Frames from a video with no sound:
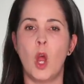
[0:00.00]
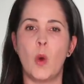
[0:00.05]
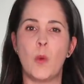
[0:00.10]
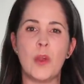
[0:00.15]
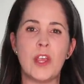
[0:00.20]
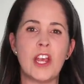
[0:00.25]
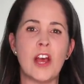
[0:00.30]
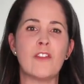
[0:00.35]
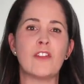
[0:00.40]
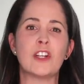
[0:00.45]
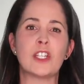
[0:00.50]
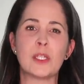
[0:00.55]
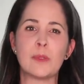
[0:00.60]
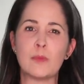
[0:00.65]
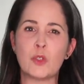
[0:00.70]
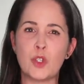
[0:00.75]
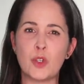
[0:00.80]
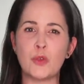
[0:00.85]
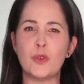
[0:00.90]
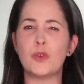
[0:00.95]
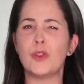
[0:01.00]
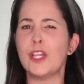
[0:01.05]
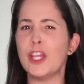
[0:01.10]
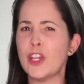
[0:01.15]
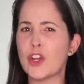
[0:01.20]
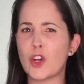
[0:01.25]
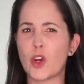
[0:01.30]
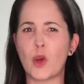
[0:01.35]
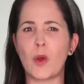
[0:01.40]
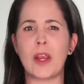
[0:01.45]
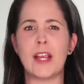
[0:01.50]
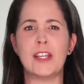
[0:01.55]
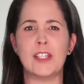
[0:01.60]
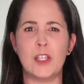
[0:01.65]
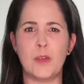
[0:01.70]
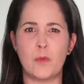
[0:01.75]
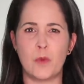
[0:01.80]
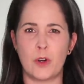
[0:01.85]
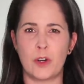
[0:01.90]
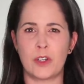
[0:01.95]
We covered some truly
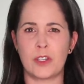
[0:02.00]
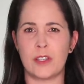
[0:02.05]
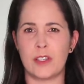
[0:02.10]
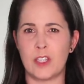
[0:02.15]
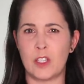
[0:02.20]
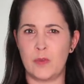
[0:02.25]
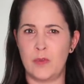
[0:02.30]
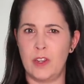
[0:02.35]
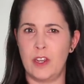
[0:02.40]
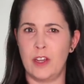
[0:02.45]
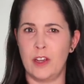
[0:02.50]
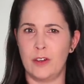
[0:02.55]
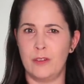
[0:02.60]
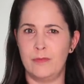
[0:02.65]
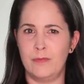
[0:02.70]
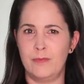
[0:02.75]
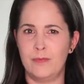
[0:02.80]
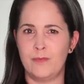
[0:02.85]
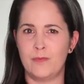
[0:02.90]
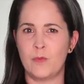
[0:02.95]
crazy words in this video.